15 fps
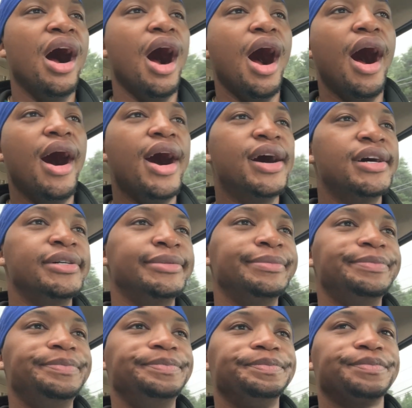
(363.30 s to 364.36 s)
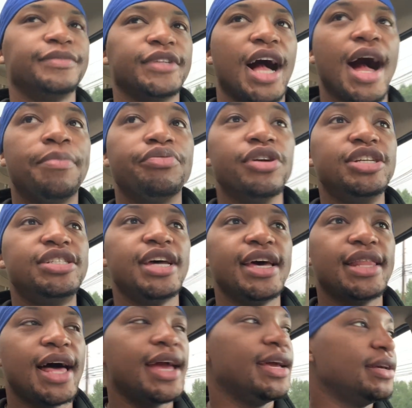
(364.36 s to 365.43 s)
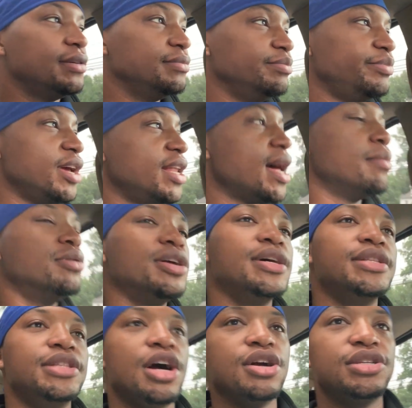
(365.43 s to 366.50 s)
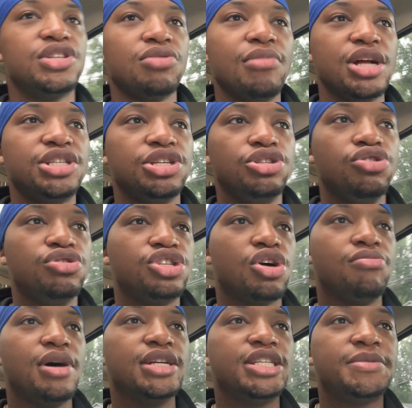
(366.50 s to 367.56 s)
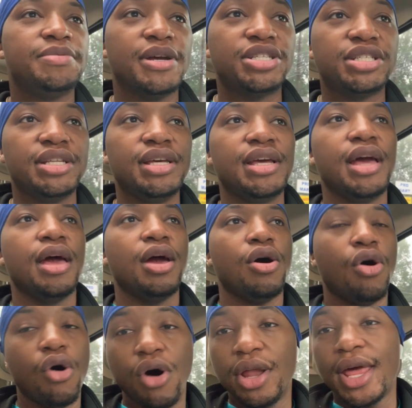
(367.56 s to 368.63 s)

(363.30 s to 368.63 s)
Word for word: And I appreciate, like, being able to learn so much and do so much, especially on